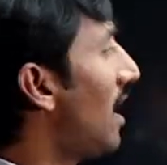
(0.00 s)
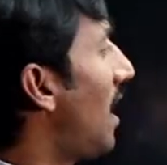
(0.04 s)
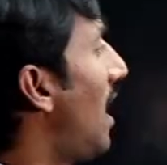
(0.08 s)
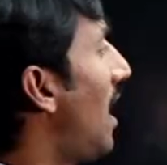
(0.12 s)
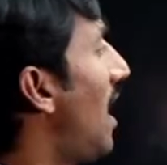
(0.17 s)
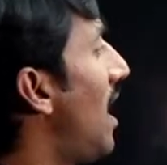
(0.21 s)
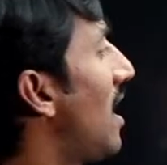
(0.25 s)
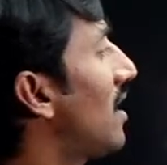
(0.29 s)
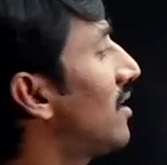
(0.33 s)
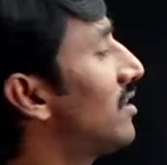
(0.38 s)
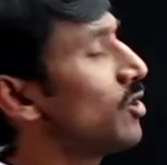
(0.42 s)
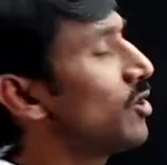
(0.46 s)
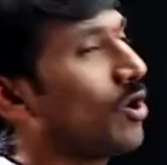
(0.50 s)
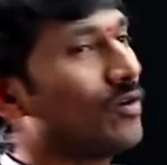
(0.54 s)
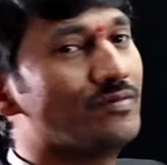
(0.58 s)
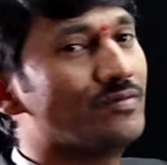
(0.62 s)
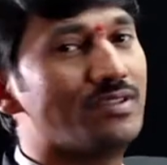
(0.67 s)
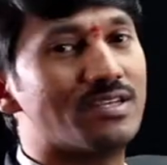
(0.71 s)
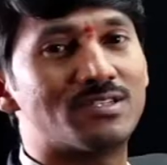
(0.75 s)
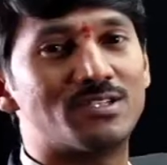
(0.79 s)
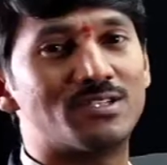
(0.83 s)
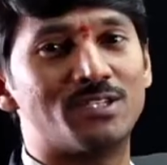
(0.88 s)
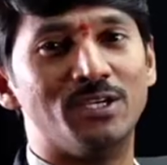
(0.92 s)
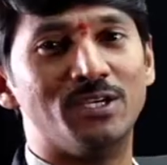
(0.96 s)
heart
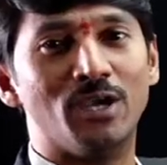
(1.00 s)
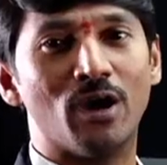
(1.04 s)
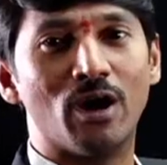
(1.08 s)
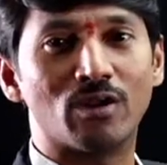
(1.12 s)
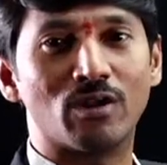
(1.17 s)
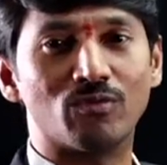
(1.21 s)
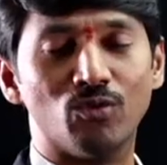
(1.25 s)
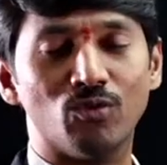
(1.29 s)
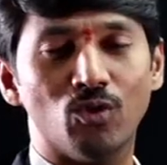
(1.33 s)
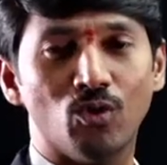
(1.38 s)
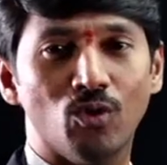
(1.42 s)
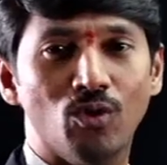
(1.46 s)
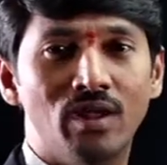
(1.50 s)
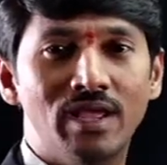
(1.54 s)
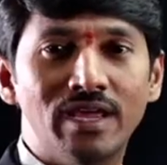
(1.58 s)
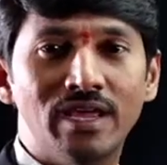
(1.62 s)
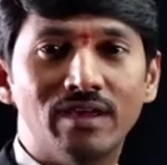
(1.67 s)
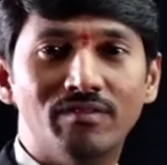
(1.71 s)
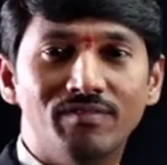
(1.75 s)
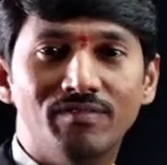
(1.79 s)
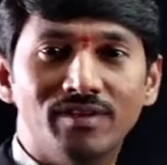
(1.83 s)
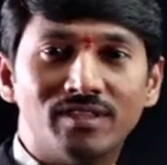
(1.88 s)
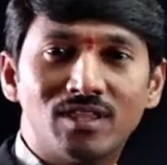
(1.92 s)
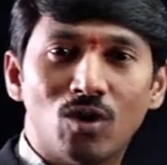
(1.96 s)
of the CRO.
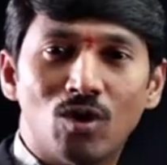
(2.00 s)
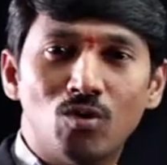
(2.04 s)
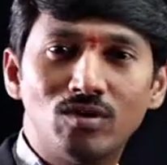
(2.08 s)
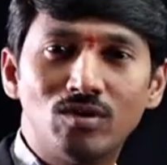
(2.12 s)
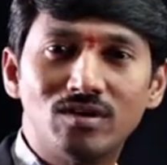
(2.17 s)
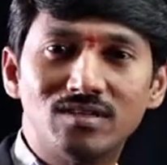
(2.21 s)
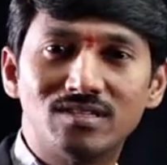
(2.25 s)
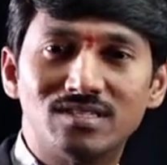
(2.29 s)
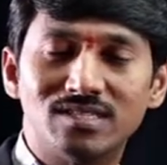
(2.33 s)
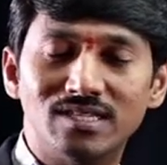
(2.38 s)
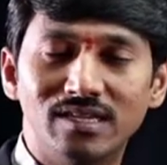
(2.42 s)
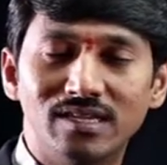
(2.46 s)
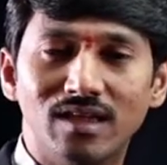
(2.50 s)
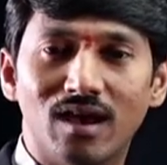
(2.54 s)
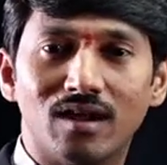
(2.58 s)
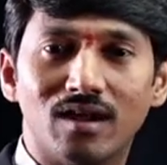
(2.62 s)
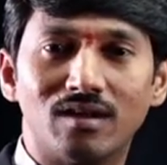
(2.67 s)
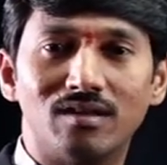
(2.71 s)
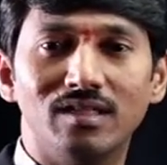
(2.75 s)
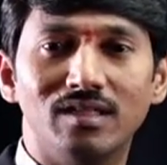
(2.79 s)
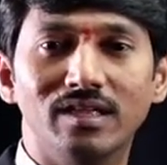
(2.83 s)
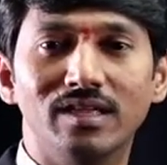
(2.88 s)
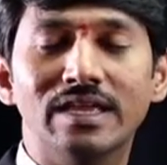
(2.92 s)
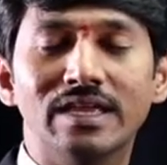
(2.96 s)
Without
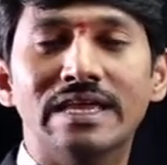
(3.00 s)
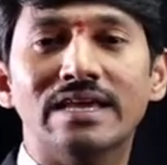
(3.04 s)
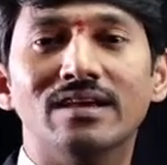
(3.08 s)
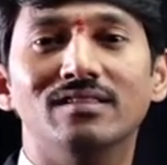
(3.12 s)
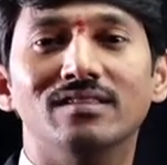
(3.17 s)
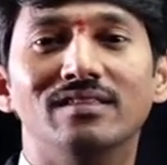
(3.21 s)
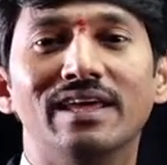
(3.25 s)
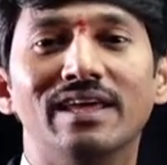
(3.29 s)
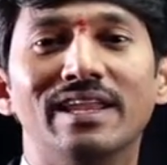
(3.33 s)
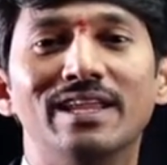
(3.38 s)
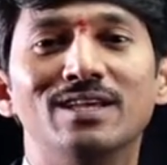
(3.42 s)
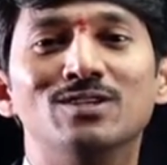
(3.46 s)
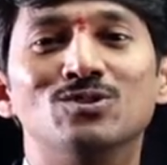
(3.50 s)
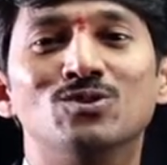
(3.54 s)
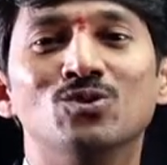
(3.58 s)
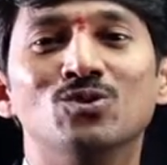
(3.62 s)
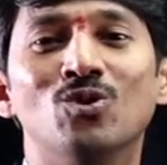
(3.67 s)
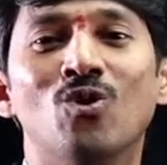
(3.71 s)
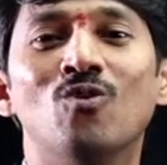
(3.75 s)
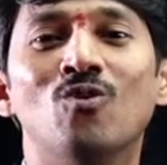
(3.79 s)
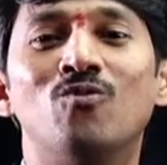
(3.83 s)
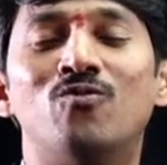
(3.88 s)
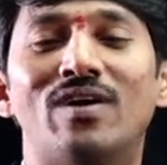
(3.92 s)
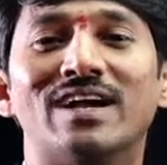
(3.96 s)
CRT, there is
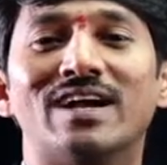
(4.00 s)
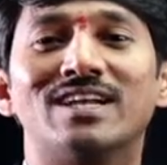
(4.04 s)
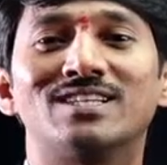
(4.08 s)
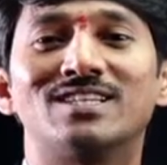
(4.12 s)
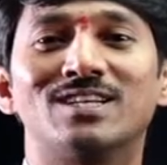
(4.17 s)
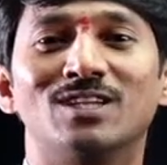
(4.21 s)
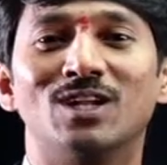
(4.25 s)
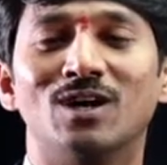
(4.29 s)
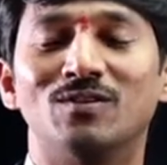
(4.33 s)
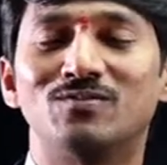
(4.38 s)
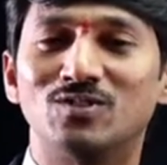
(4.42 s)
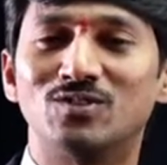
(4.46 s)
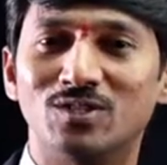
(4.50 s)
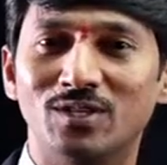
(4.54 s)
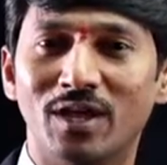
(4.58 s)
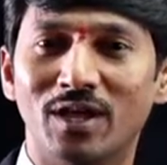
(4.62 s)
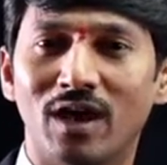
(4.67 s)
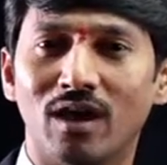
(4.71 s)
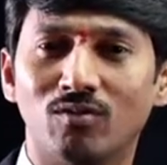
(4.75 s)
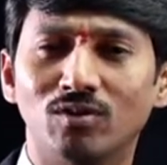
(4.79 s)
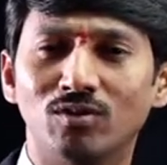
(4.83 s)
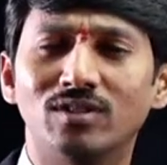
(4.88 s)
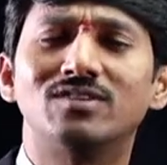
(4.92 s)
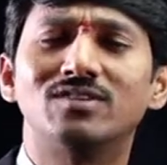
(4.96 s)
no function of
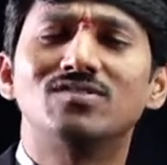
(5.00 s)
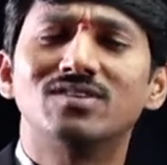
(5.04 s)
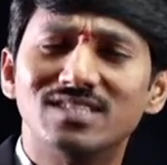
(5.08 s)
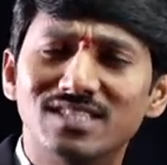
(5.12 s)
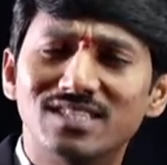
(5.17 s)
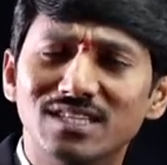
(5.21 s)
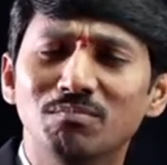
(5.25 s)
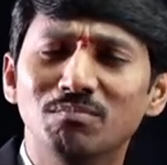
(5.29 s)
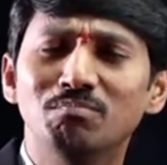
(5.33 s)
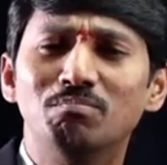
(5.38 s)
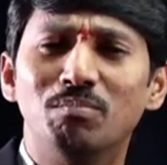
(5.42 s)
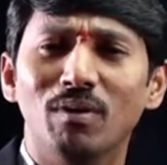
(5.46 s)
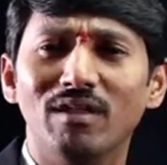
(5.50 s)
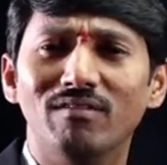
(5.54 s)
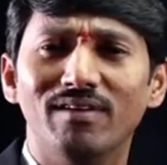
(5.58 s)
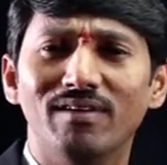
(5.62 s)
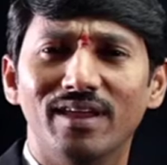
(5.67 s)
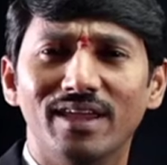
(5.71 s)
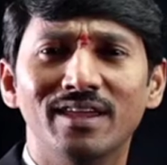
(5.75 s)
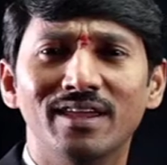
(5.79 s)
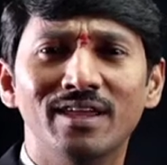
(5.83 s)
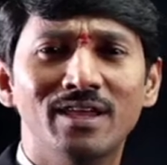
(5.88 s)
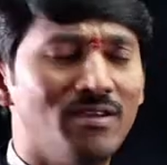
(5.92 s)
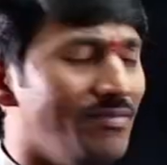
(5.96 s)
CRO. That's a simple
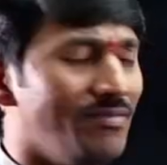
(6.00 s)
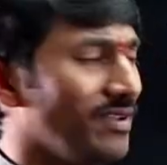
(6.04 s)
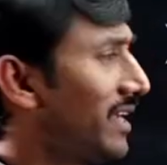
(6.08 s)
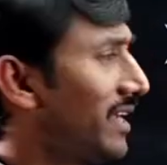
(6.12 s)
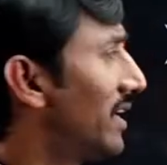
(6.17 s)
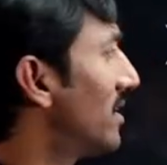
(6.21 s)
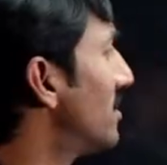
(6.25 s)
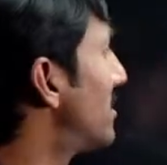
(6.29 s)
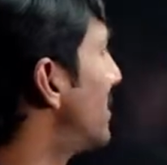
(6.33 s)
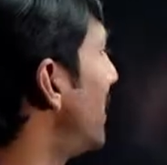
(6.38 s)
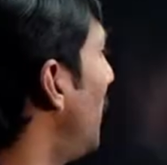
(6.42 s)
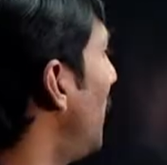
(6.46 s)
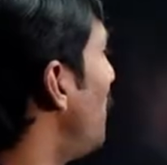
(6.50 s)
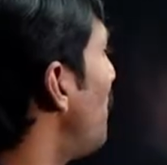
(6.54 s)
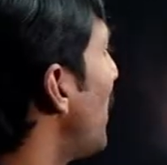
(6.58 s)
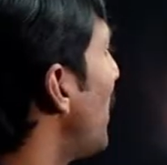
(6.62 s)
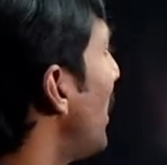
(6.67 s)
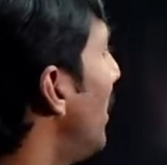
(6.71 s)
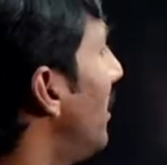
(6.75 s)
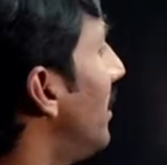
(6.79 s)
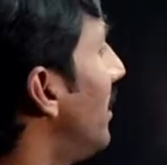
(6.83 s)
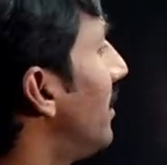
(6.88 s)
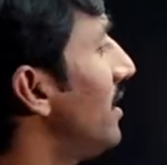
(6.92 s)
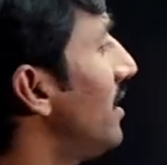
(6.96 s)
way we can say
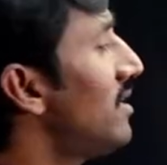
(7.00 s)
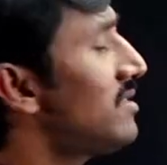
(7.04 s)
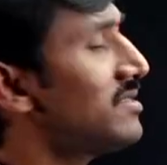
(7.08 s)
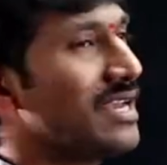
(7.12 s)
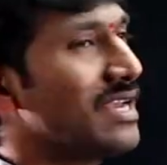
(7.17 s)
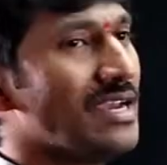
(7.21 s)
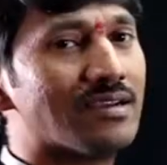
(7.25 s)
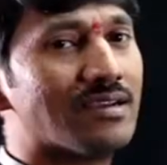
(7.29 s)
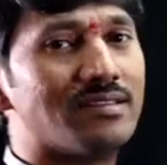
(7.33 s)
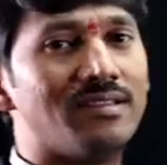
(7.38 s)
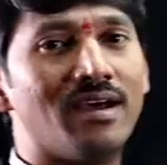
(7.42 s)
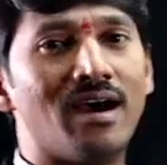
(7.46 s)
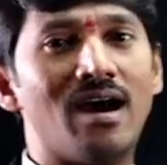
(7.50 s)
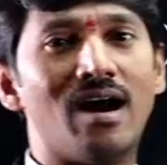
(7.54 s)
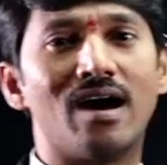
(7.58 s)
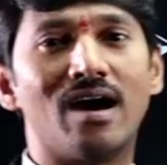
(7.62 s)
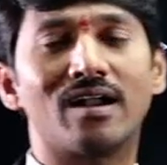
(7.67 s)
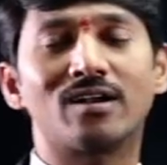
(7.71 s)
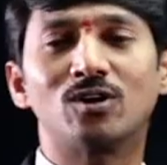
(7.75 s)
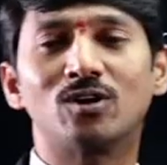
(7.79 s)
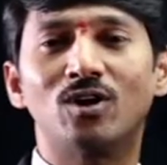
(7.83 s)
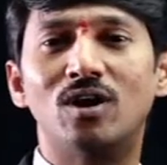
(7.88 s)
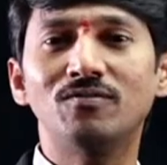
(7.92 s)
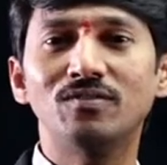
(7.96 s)
it is the
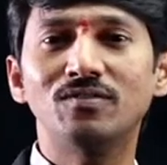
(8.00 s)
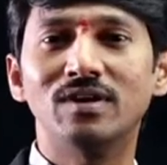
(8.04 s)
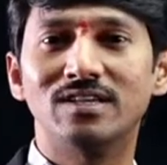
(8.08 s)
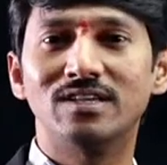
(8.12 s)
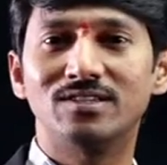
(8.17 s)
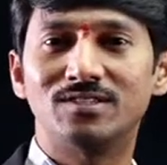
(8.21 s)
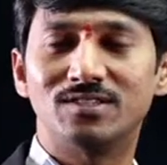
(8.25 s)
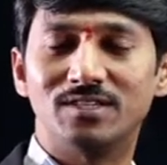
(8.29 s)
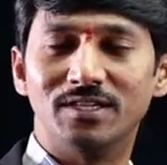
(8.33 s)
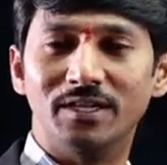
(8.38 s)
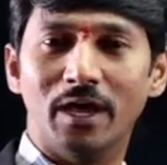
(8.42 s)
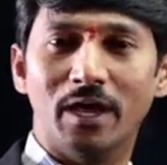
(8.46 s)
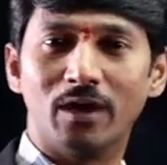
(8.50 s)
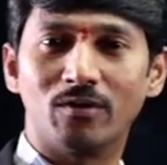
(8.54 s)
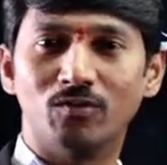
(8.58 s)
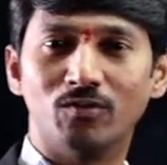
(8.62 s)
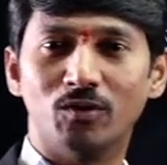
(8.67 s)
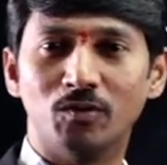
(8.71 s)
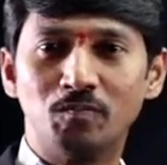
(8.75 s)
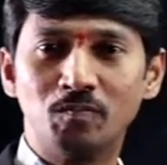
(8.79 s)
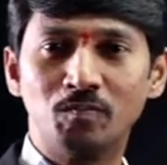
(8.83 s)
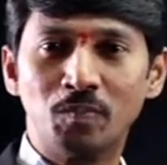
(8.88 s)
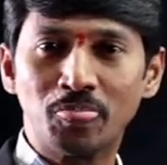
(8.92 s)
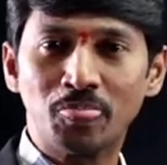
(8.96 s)
heart of
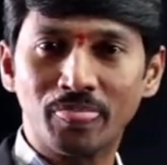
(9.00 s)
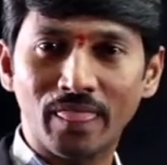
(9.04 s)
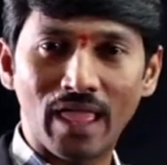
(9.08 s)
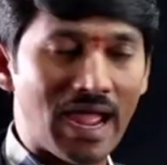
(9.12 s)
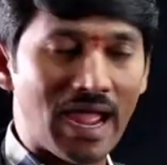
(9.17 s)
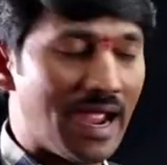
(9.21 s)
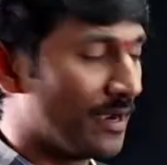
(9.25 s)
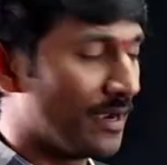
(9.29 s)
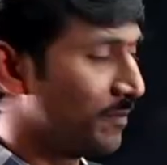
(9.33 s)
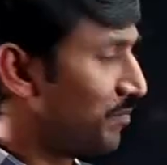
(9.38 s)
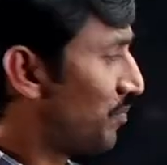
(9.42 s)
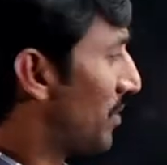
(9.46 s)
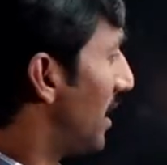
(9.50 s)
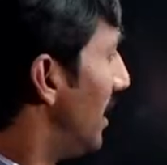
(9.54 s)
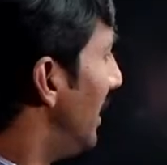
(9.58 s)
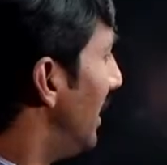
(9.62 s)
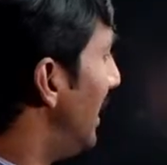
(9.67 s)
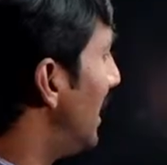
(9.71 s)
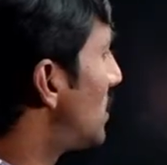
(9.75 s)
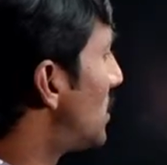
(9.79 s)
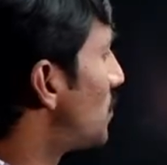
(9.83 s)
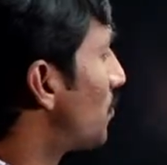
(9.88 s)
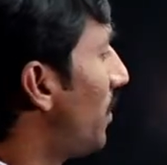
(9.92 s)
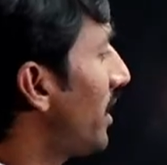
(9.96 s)
CRO. And
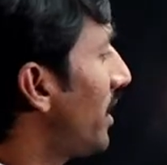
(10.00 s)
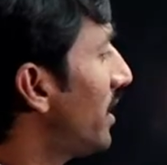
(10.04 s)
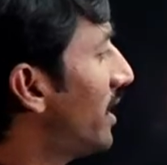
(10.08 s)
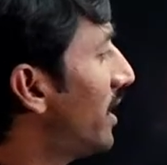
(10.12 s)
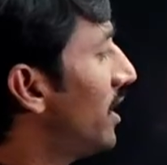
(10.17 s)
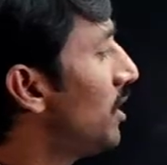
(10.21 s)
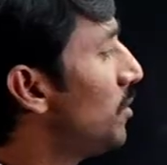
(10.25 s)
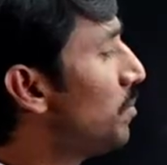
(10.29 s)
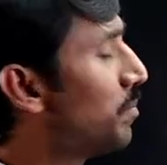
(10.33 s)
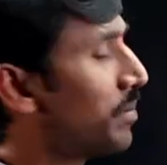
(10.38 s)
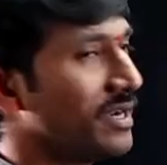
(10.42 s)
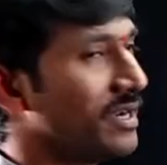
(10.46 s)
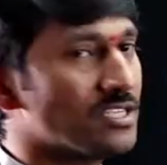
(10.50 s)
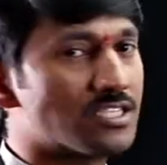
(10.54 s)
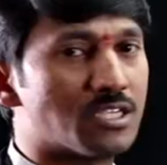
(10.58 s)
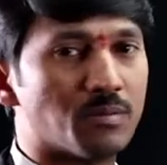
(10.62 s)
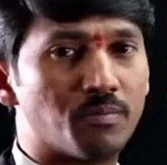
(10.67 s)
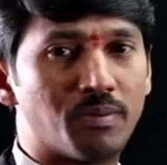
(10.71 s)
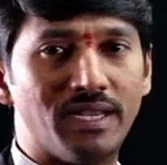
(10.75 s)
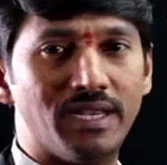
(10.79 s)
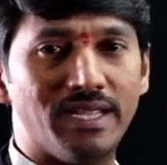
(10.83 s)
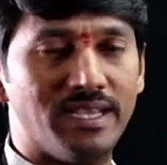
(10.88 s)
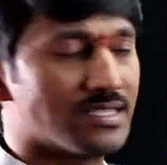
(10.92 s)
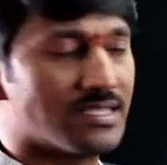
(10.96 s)
its working
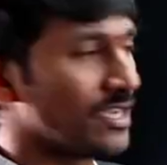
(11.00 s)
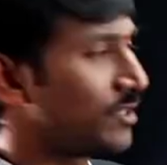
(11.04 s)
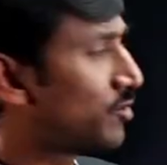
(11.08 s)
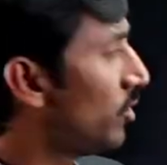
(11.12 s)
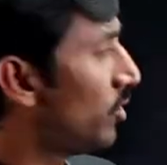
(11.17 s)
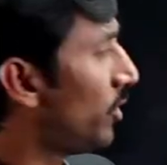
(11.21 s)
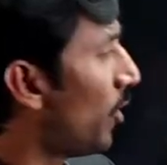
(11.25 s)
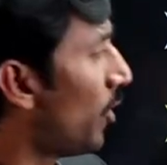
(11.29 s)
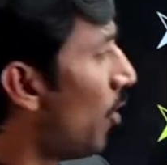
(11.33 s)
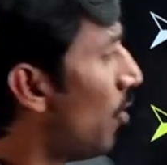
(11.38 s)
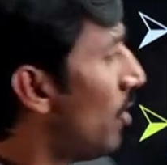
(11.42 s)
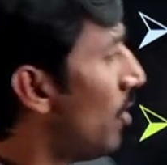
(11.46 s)
principle is, I told you,